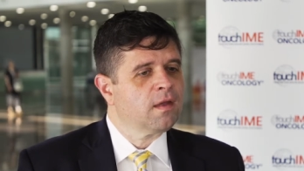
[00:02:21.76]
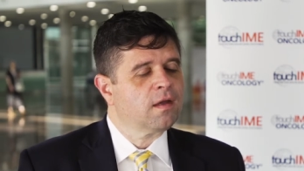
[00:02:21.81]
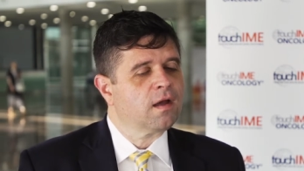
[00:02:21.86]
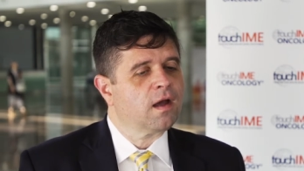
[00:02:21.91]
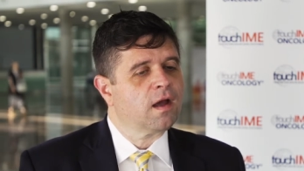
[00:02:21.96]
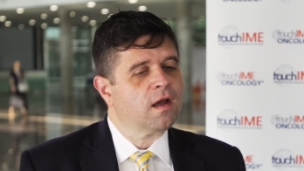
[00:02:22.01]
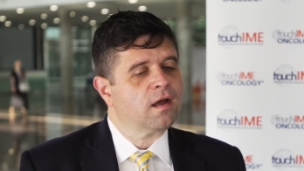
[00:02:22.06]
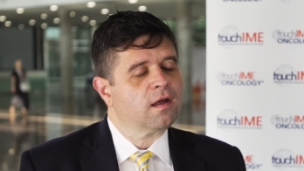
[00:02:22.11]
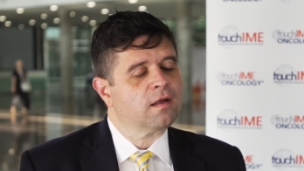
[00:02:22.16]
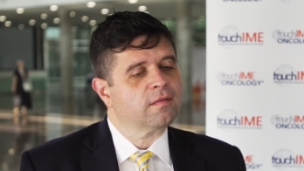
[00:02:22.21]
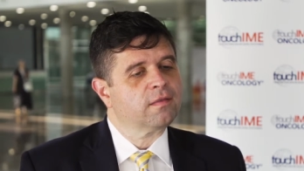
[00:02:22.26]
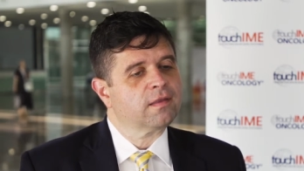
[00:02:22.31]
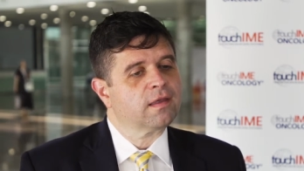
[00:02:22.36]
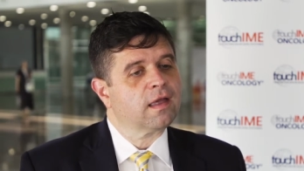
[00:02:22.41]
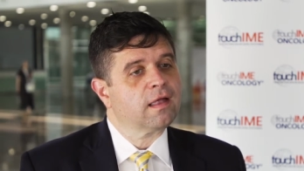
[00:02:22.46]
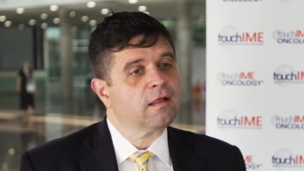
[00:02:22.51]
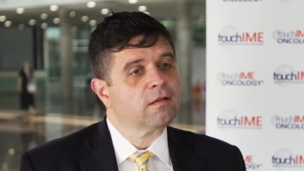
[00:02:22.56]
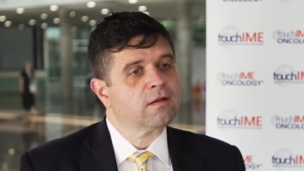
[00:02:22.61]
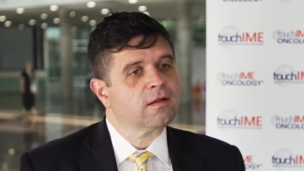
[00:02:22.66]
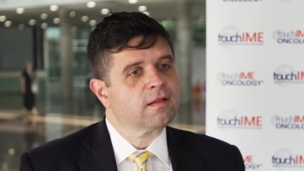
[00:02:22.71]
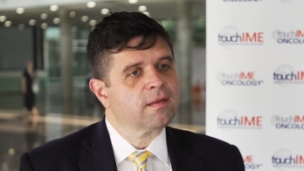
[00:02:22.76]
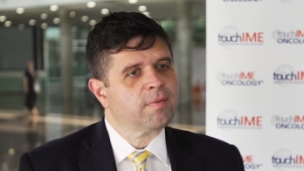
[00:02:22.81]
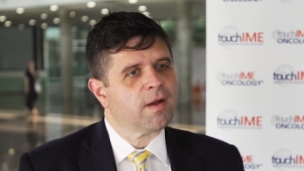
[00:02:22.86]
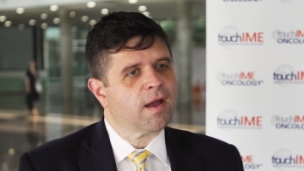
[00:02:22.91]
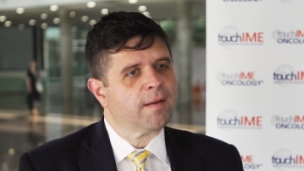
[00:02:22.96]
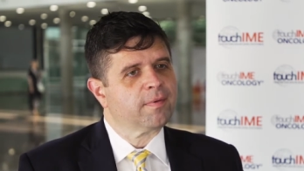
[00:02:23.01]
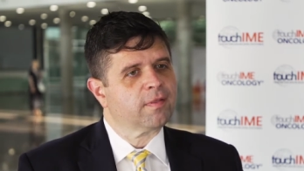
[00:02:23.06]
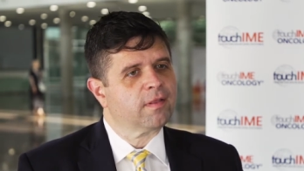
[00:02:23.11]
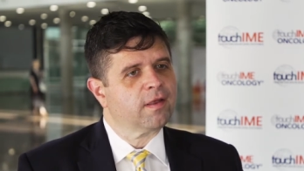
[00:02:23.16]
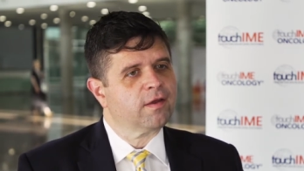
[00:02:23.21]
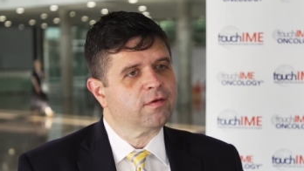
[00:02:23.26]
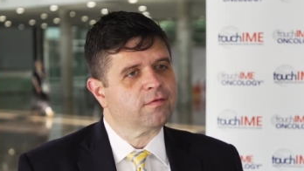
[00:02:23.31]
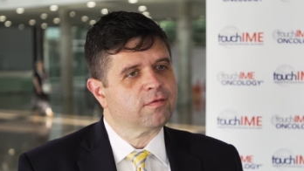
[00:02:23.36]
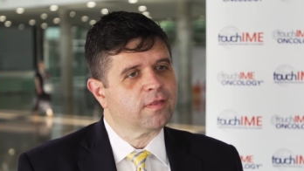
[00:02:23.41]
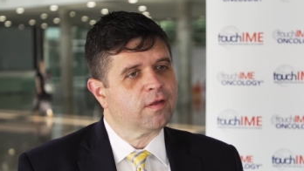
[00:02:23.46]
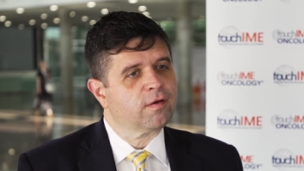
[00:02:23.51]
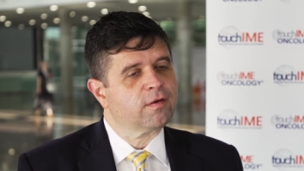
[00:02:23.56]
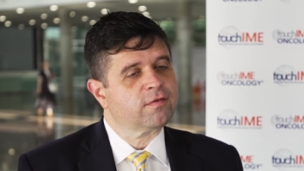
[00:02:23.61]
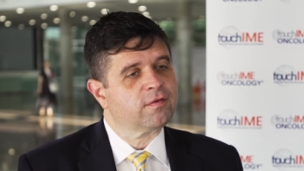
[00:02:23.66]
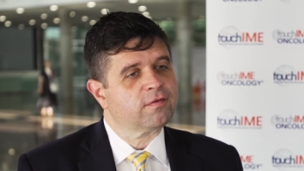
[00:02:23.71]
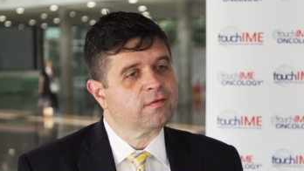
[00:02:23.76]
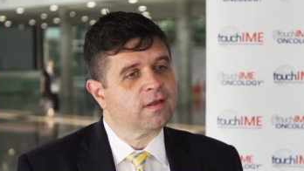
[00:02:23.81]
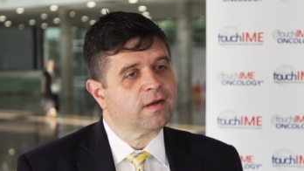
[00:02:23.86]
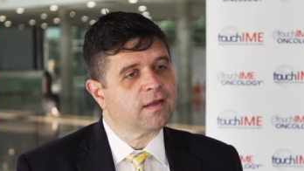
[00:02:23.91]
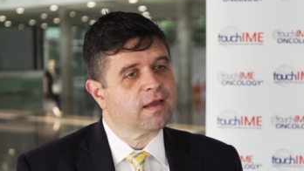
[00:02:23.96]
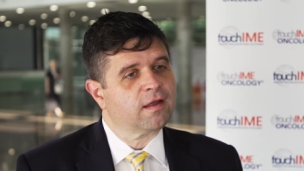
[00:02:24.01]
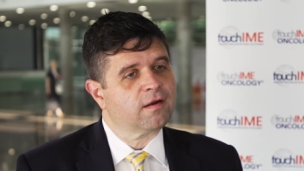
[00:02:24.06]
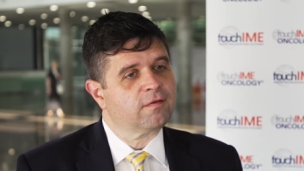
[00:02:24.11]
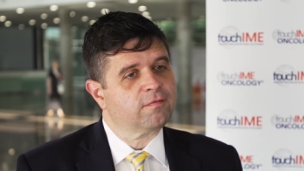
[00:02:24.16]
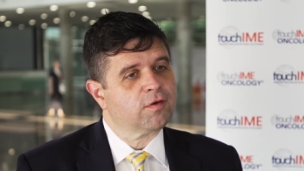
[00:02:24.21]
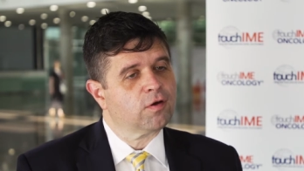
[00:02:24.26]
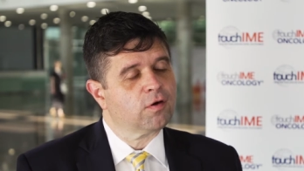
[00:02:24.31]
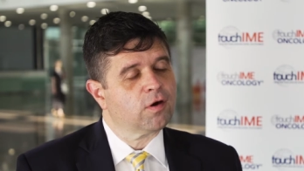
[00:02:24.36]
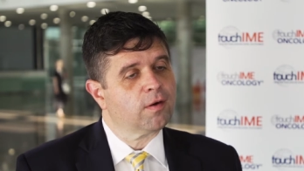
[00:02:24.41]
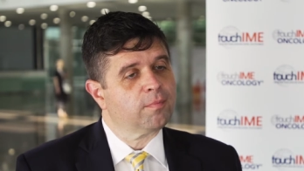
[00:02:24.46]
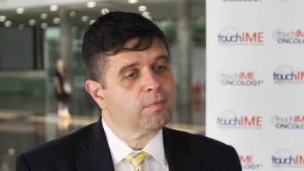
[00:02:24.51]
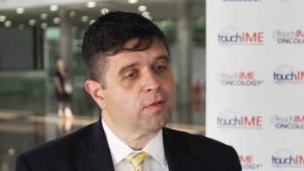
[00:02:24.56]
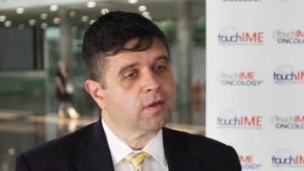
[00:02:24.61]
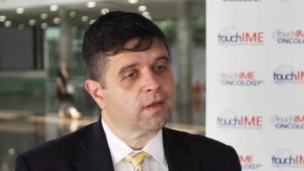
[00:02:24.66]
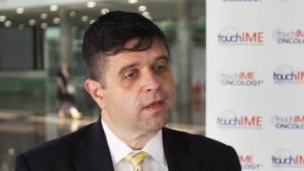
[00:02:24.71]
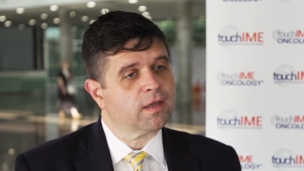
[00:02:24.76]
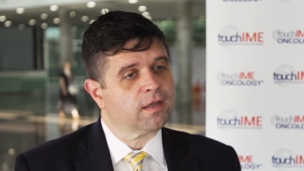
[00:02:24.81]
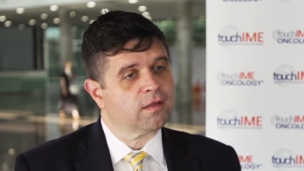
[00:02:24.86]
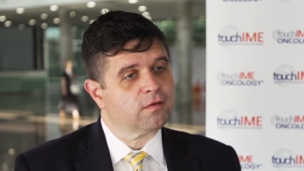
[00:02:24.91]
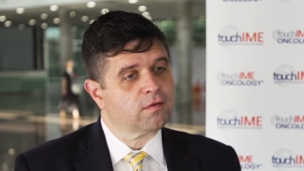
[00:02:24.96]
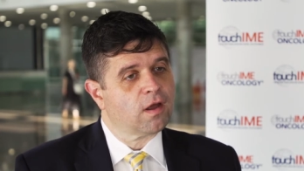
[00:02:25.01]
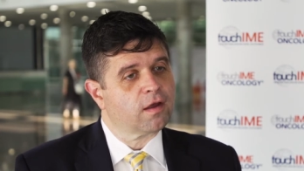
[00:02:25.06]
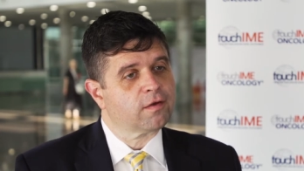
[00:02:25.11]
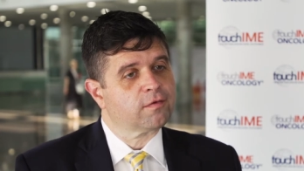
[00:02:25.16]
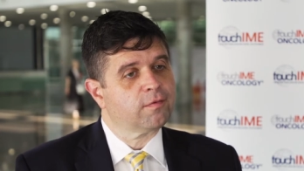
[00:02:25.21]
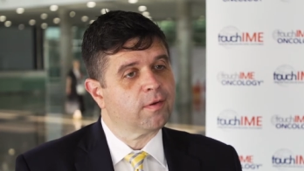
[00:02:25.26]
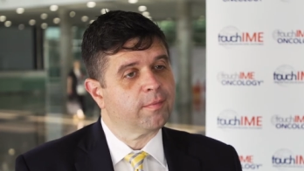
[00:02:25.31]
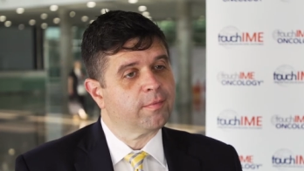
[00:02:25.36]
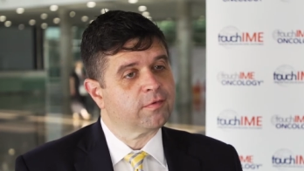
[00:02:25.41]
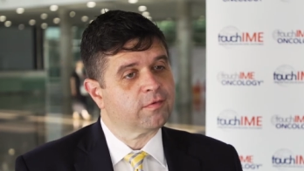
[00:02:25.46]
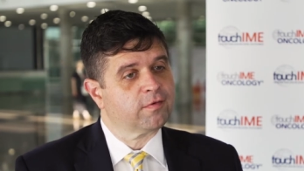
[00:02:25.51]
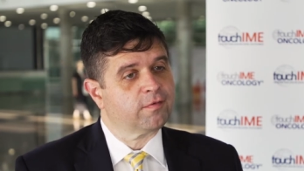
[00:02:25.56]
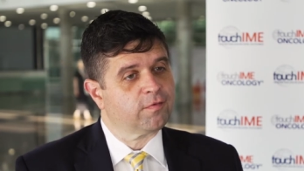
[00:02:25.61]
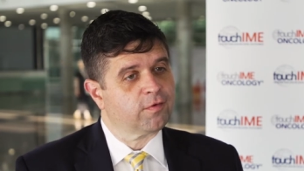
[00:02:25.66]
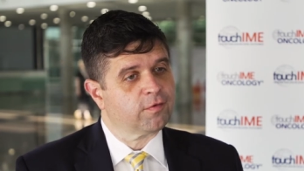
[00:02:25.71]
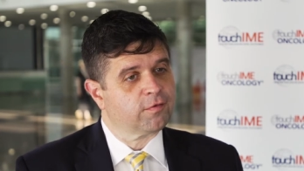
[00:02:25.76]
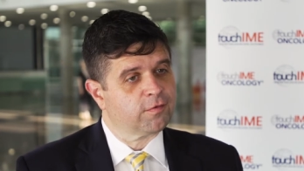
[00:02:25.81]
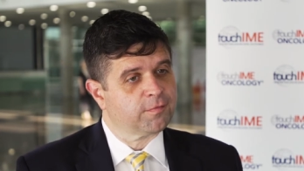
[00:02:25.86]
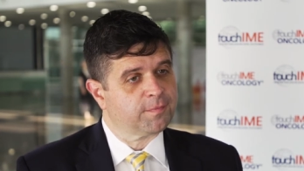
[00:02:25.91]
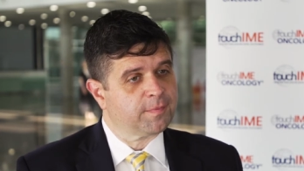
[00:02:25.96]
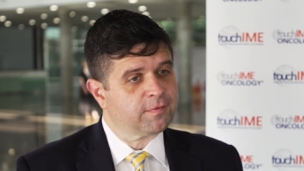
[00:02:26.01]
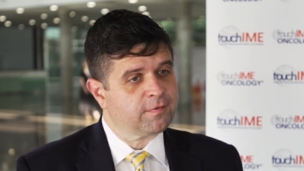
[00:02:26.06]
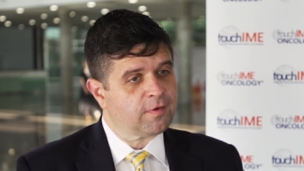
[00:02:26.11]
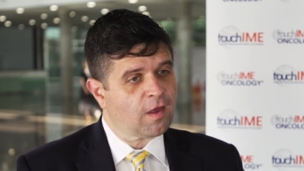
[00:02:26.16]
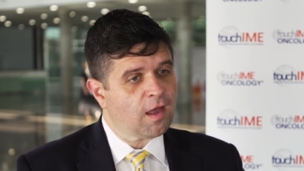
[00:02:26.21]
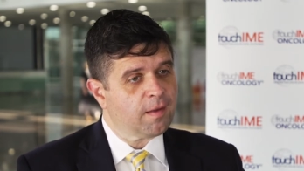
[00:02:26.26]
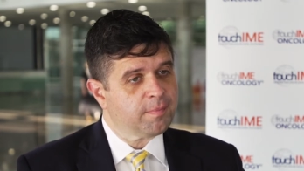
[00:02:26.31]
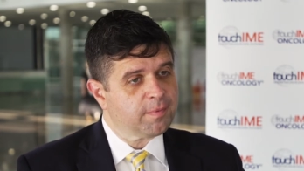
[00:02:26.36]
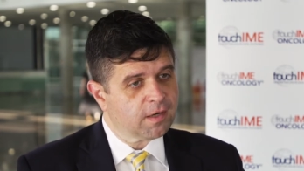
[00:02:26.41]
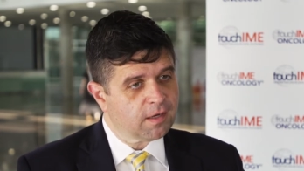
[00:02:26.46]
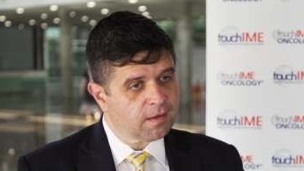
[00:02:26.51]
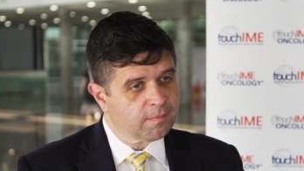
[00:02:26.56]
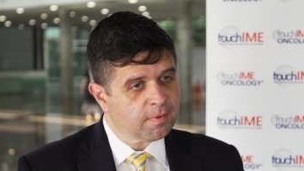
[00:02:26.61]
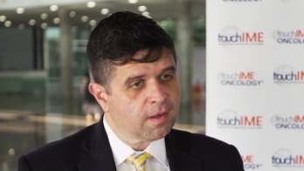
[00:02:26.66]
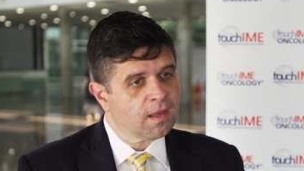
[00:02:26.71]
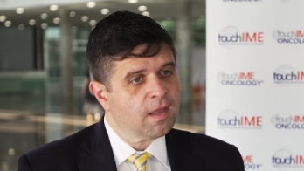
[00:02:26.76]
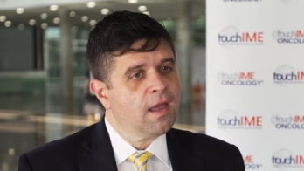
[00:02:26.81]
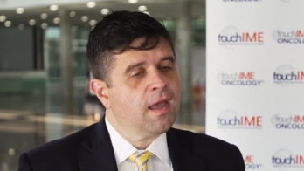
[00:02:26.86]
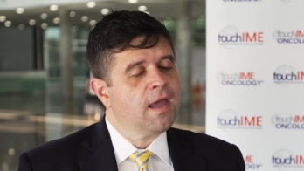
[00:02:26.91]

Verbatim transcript: the elderly population. There's a study out of Europe looking at doxorubicin versus pazopanib